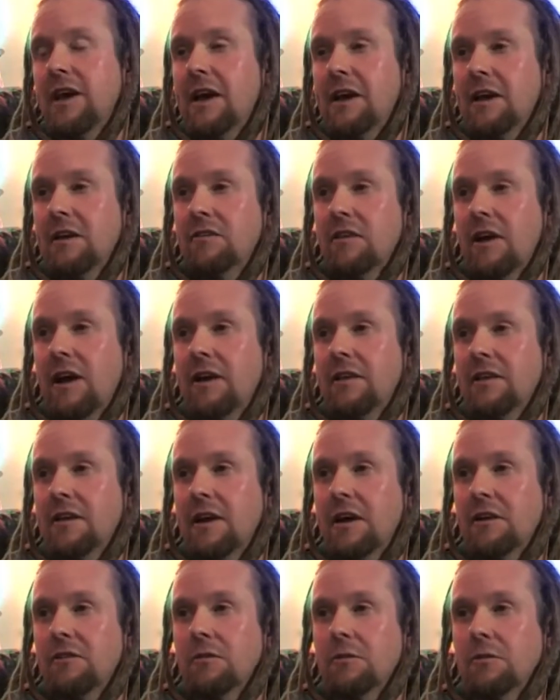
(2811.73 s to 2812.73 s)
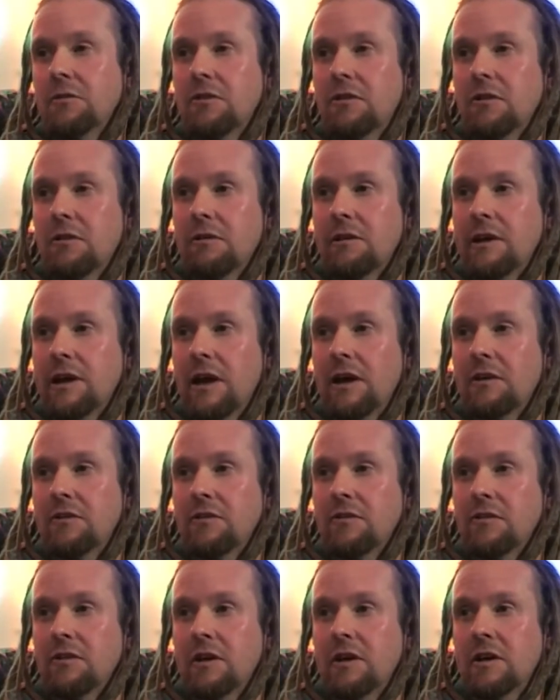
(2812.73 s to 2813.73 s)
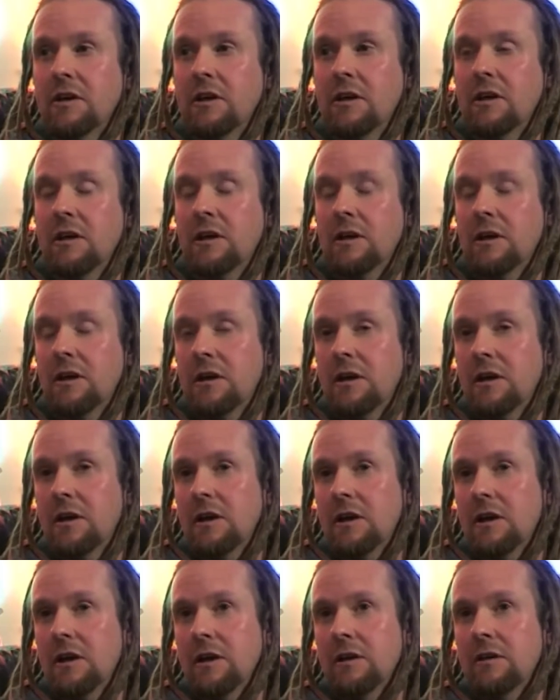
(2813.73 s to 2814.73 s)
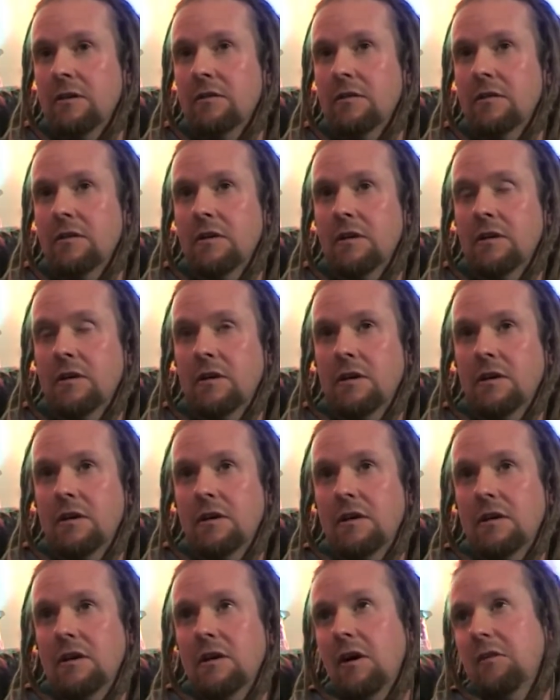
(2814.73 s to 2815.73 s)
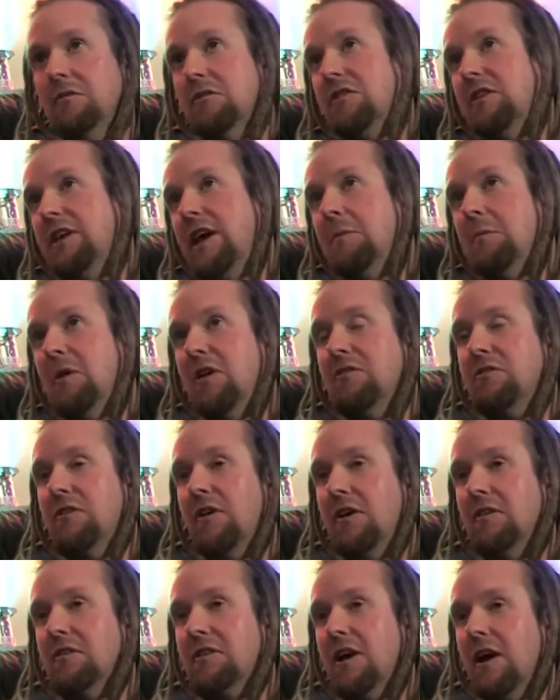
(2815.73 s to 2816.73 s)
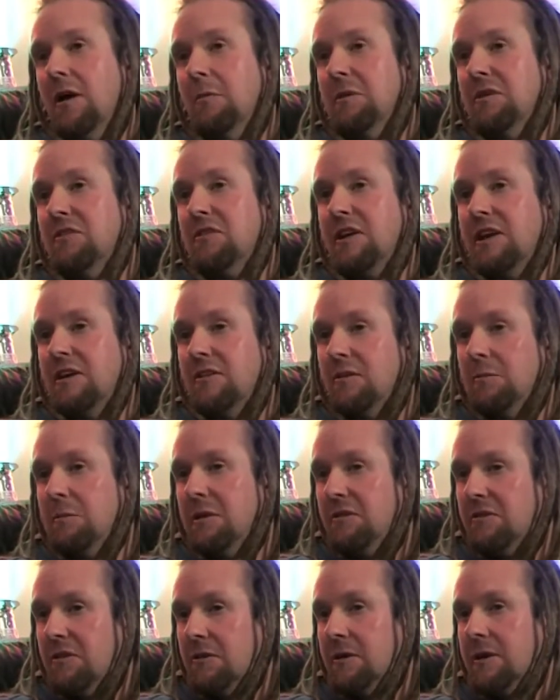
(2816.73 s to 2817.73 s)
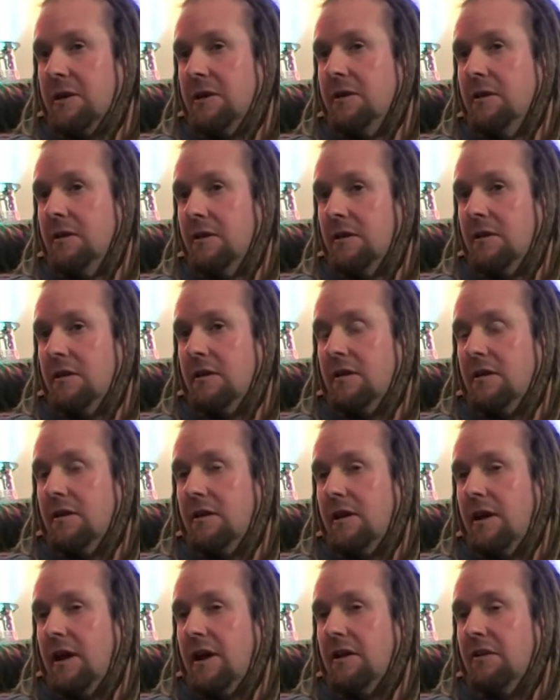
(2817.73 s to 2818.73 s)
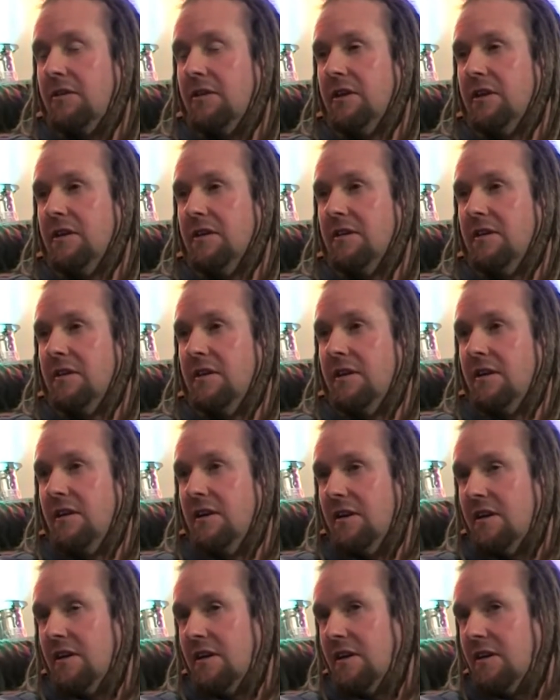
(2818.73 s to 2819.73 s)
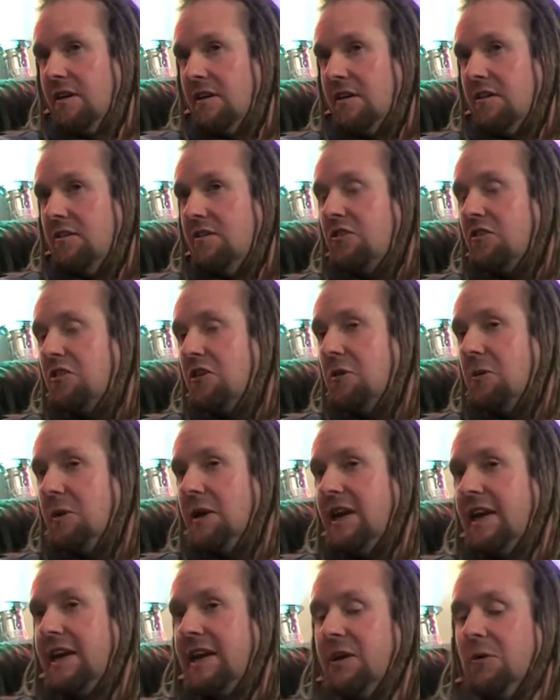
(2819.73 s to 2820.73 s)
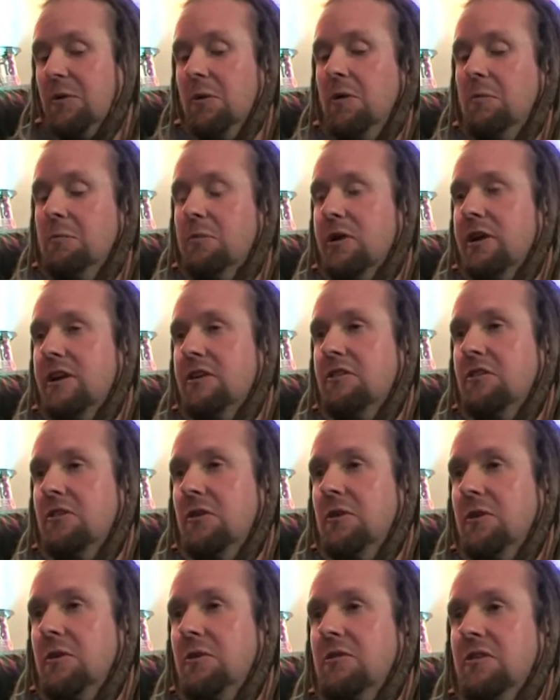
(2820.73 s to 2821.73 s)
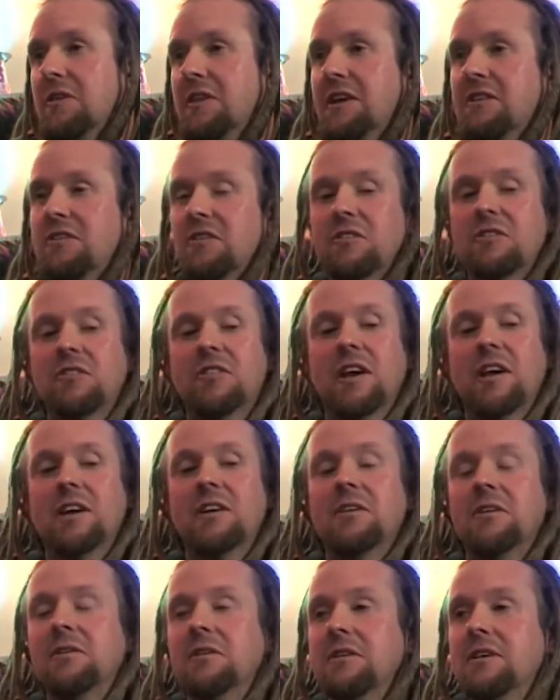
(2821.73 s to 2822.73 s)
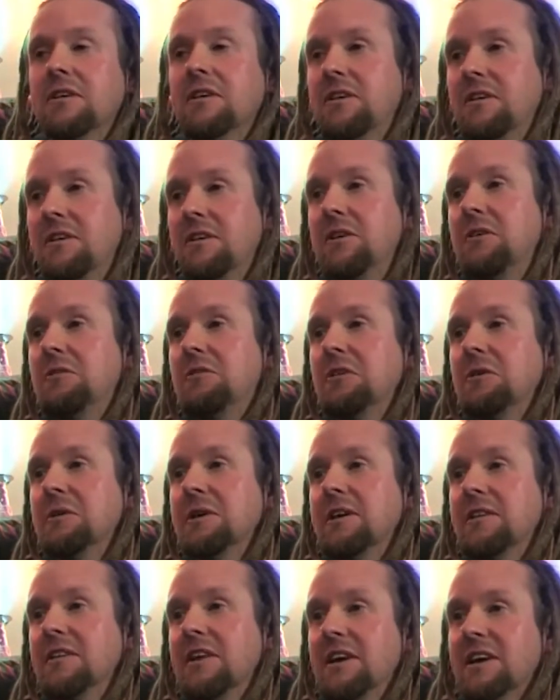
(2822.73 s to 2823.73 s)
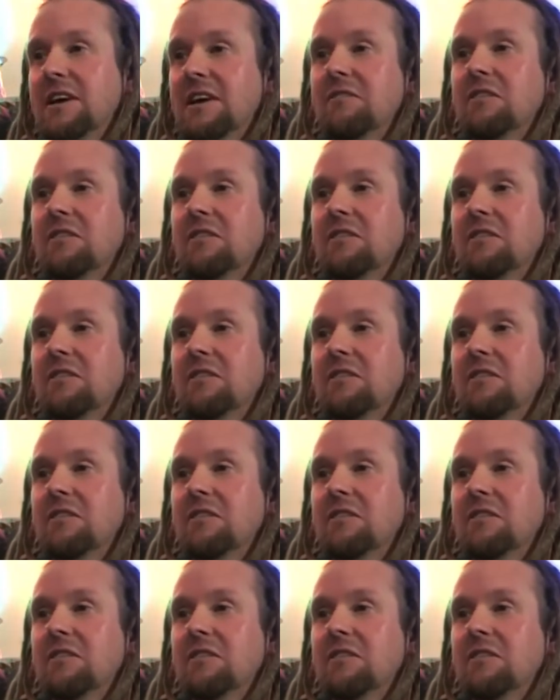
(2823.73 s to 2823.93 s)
the NSA, the National Security right. Agency, mm. and obviously MI5 can't be seen to be doing anything too illegal on British soil, so mm. they hmm. just say, "Oh, you do it," and they